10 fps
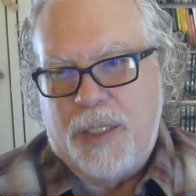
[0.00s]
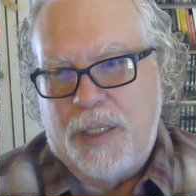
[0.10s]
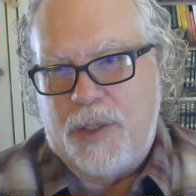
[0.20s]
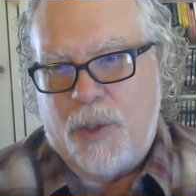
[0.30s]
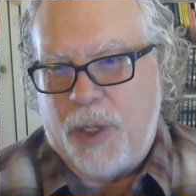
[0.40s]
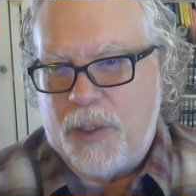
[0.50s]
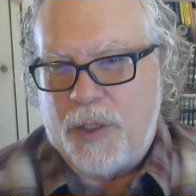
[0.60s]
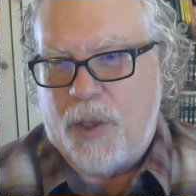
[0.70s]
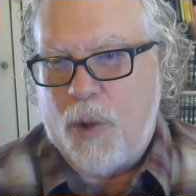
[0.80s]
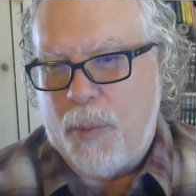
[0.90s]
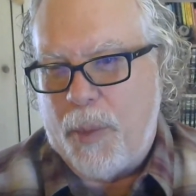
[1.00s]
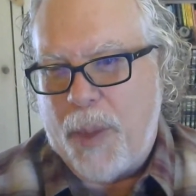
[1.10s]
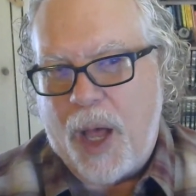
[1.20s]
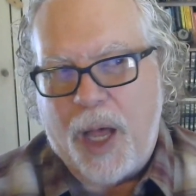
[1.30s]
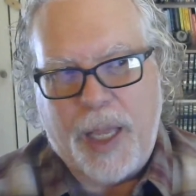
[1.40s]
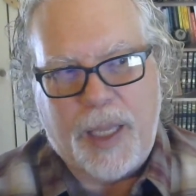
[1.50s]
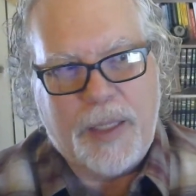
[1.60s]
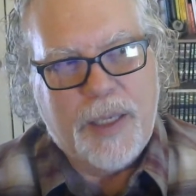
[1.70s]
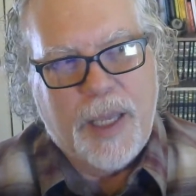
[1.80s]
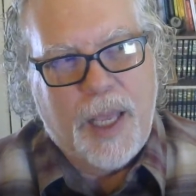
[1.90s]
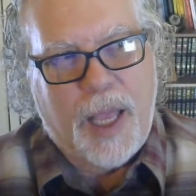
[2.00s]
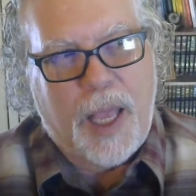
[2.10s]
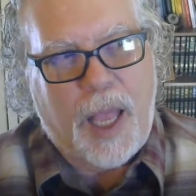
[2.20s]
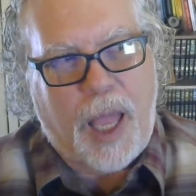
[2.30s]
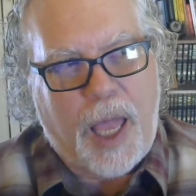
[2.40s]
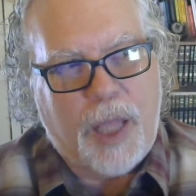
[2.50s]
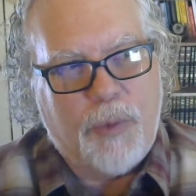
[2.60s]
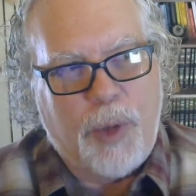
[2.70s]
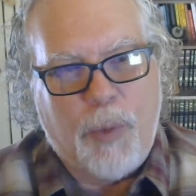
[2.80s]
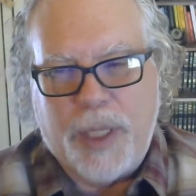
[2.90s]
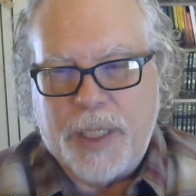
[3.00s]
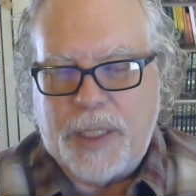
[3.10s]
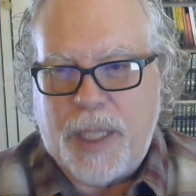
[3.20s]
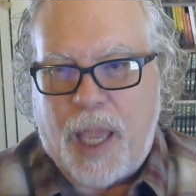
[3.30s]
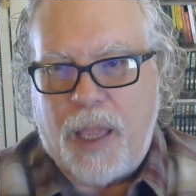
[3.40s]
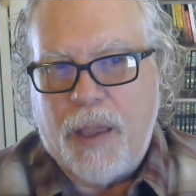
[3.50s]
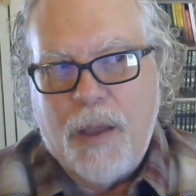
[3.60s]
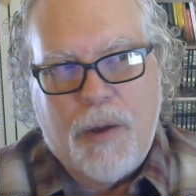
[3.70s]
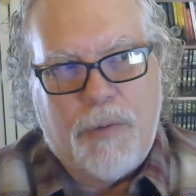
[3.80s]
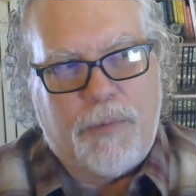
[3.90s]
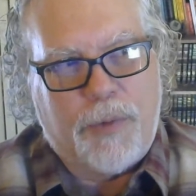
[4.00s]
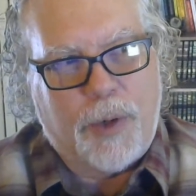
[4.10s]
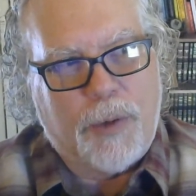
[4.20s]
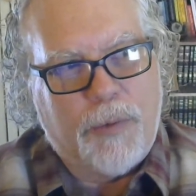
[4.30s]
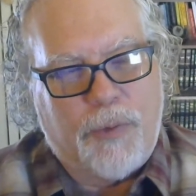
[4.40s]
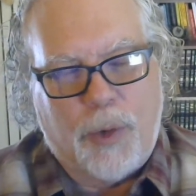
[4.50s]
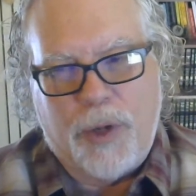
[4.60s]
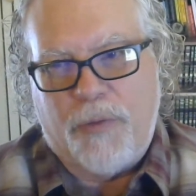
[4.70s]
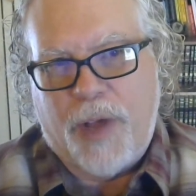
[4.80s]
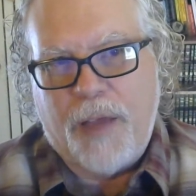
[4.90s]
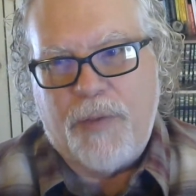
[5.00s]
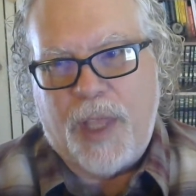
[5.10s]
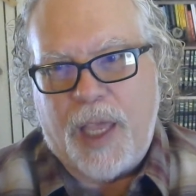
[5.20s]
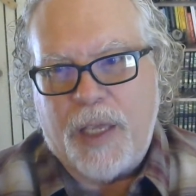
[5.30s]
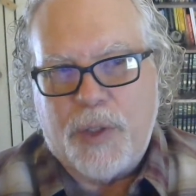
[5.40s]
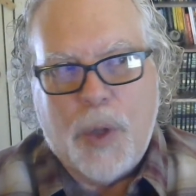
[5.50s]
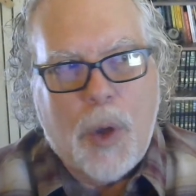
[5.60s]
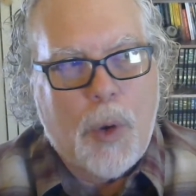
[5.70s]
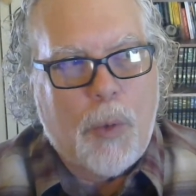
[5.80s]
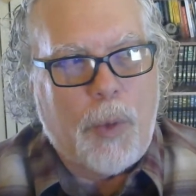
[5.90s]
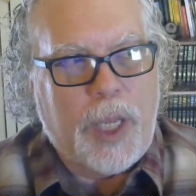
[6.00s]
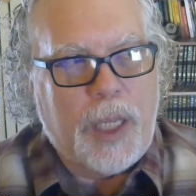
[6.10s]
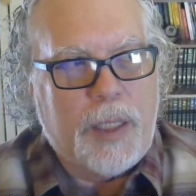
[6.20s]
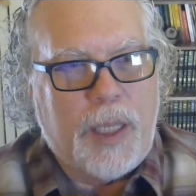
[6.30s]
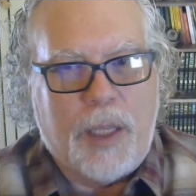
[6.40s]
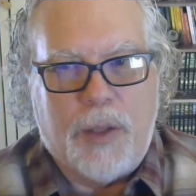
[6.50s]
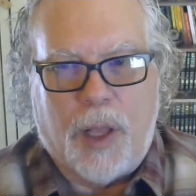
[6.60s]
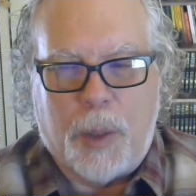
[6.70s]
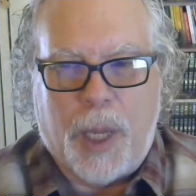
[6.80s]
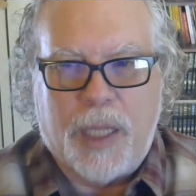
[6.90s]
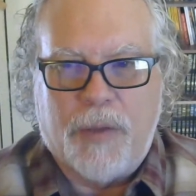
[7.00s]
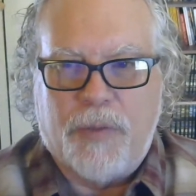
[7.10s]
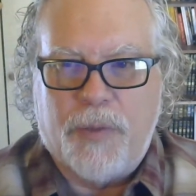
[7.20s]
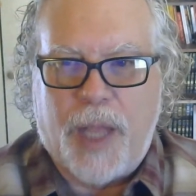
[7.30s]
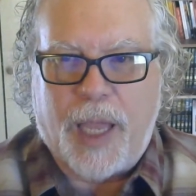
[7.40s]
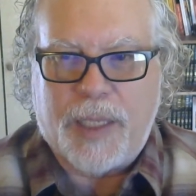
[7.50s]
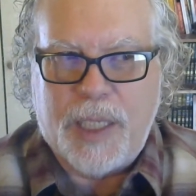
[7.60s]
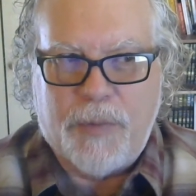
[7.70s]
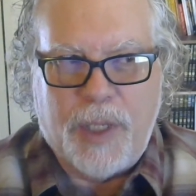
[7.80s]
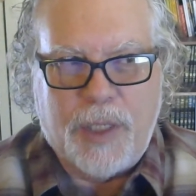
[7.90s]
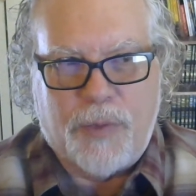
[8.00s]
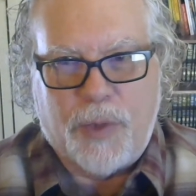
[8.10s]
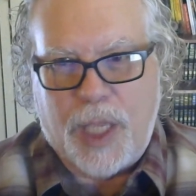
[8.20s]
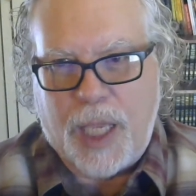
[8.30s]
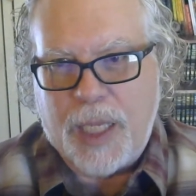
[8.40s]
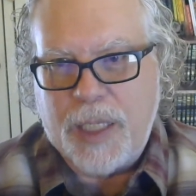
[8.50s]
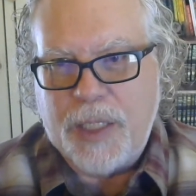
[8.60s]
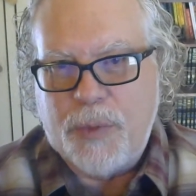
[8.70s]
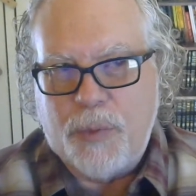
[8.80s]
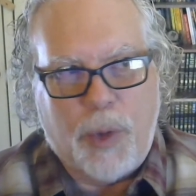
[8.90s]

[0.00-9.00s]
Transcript: Toyota Tacoma behind. And we want to stay for 4 to 5 days. We need a lot of activities for kids.